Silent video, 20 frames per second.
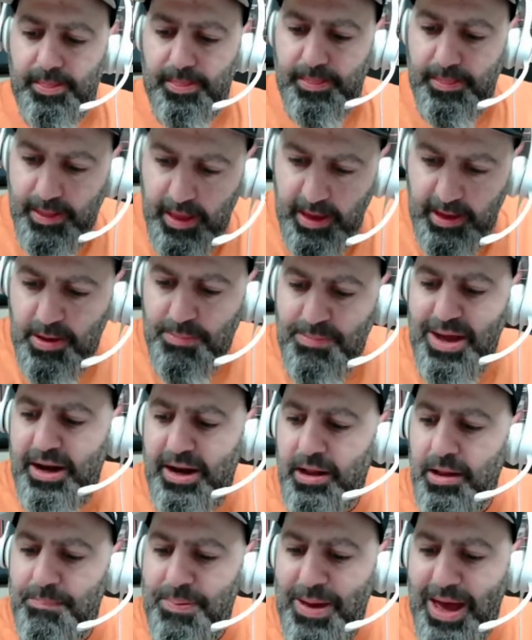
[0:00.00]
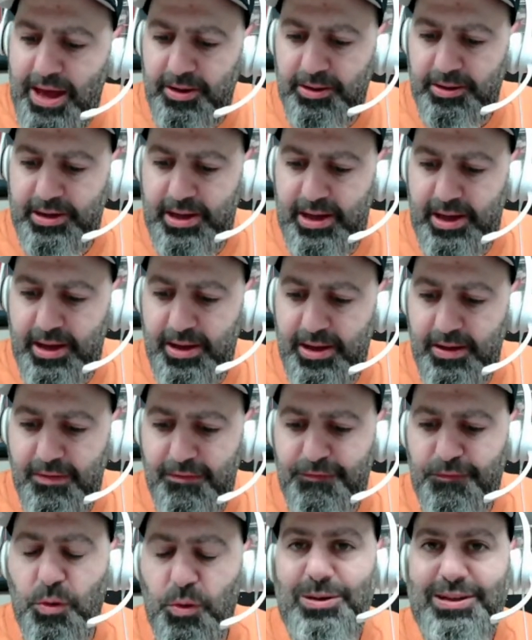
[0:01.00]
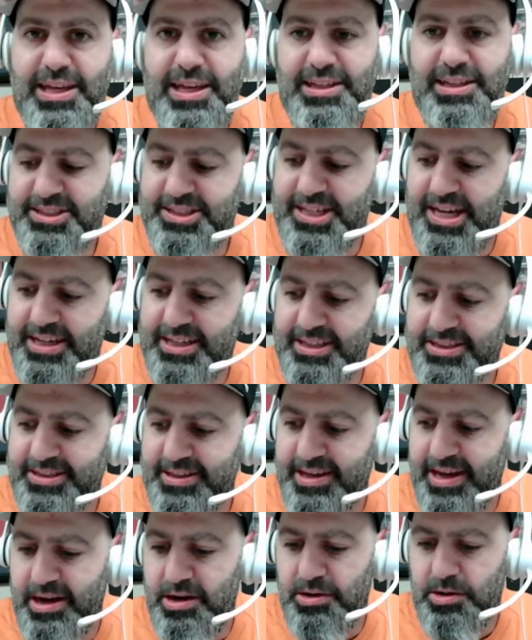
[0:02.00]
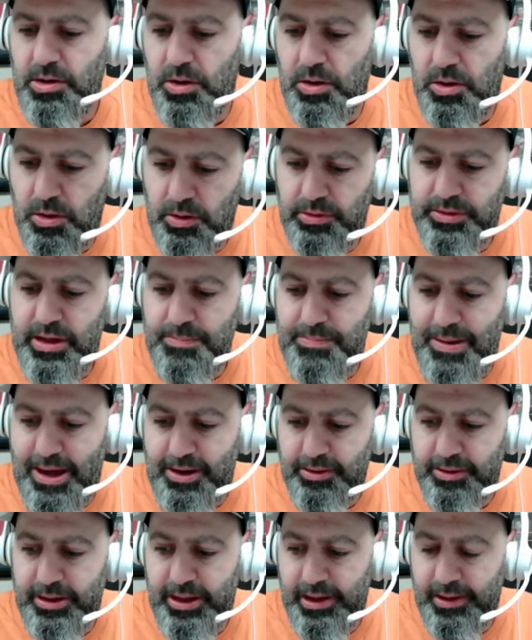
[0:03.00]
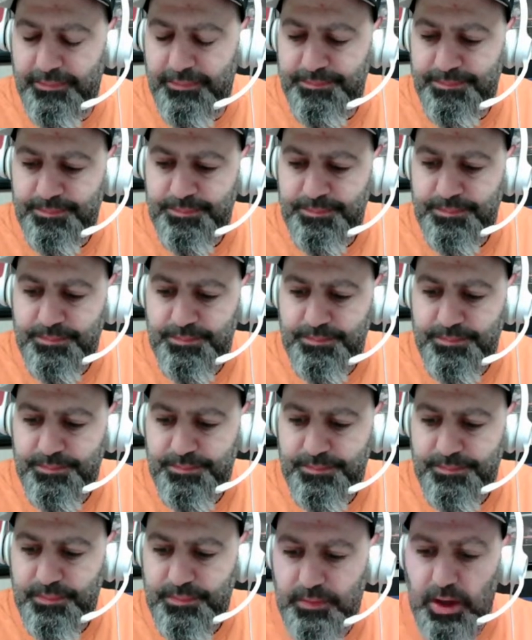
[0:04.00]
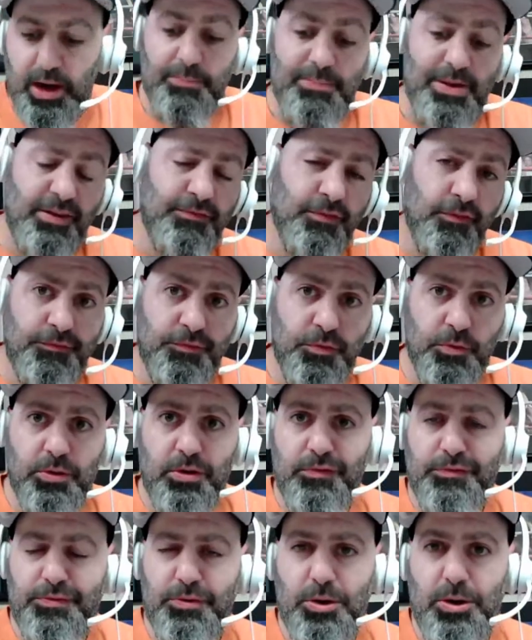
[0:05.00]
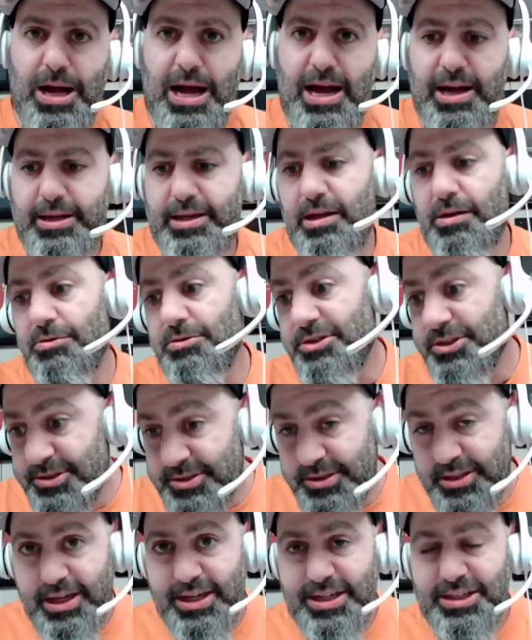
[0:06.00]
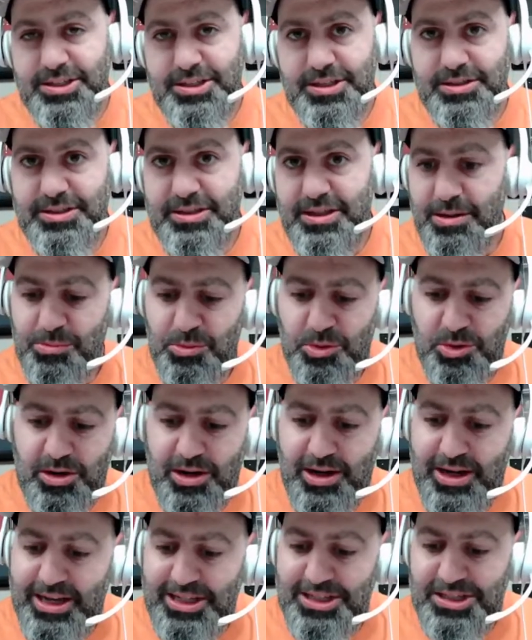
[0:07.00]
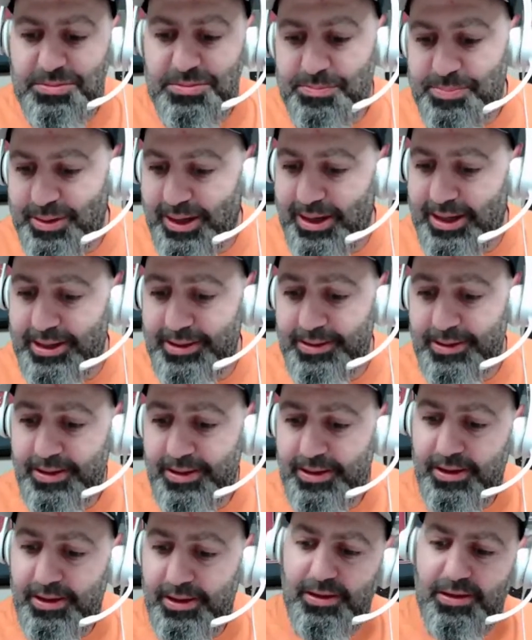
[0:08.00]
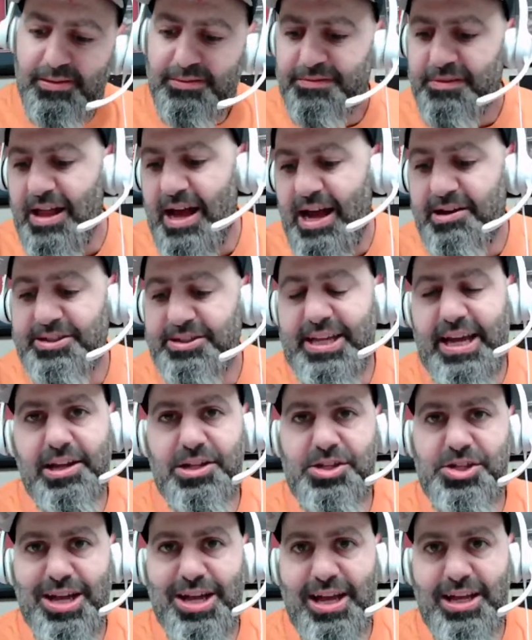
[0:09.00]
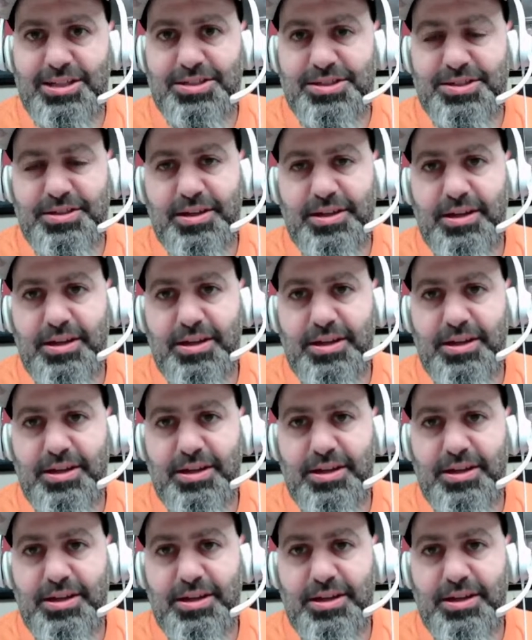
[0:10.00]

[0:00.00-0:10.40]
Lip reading: He committed a penalty 14 seconds later, a holding penalty. I made for 4-on-4 hockey, which is nice because you get more ice, but Flyers had a chance